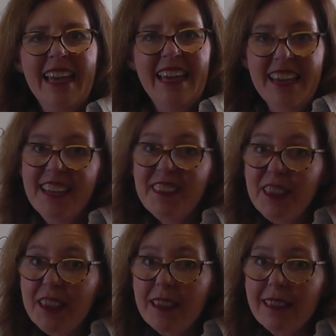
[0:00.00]

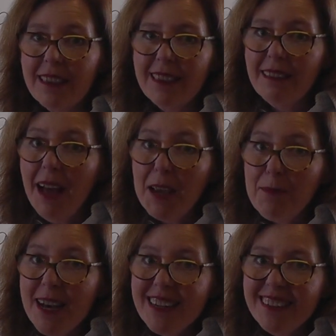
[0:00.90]
Hit the like
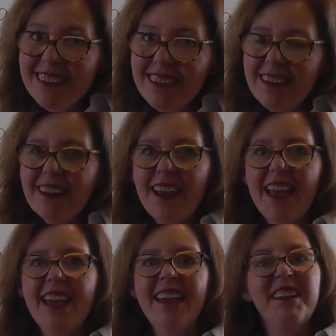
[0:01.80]
button
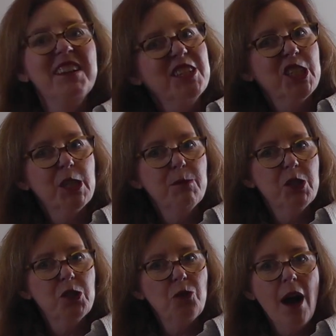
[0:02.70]
and
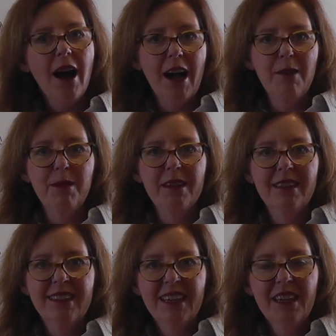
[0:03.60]
subscribe
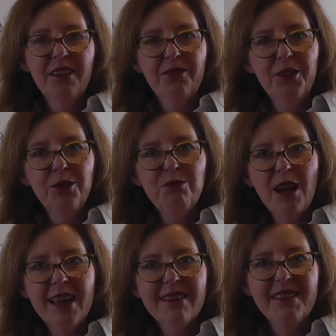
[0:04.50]
if you
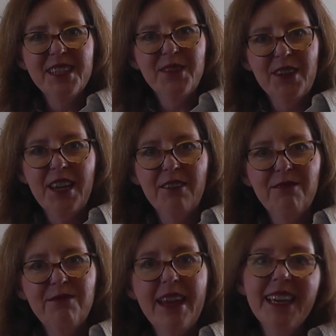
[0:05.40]
like this video.
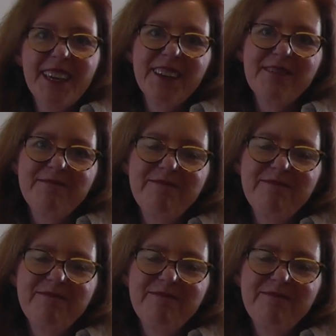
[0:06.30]
Thank you.